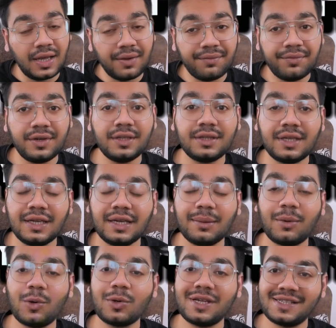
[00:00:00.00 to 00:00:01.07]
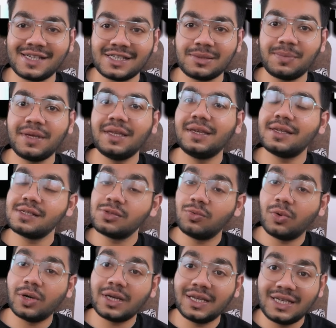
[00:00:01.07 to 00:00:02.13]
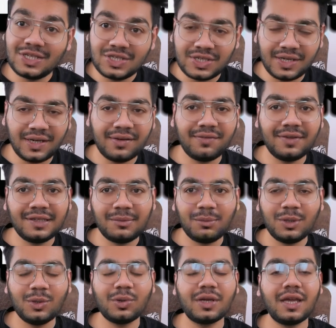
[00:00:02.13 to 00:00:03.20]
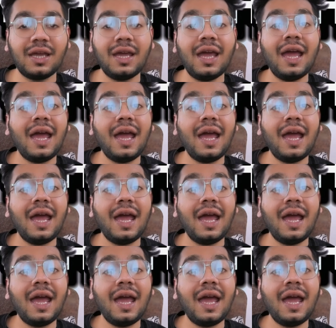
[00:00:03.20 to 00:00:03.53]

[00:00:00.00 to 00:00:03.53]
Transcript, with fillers: everything about his experience, what he shared with me, okay?